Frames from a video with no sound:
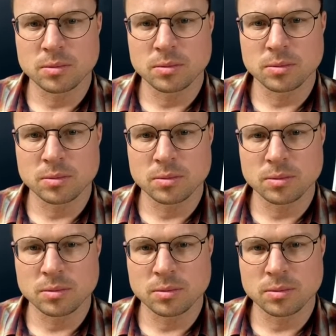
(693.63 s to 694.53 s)

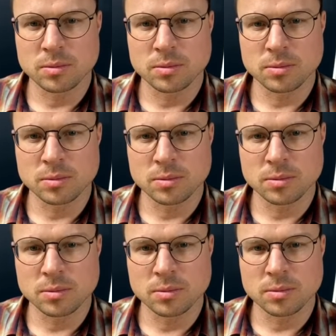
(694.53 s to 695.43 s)

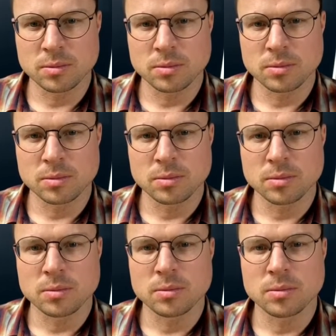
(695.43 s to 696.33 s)

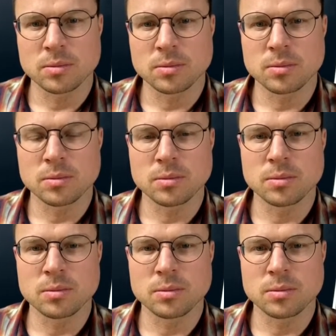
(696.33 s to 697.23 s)

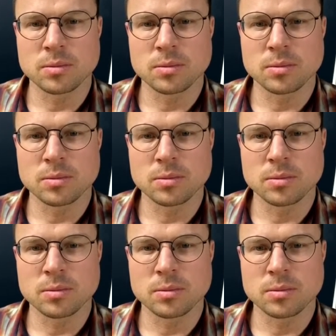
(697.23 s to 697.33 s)
(silent)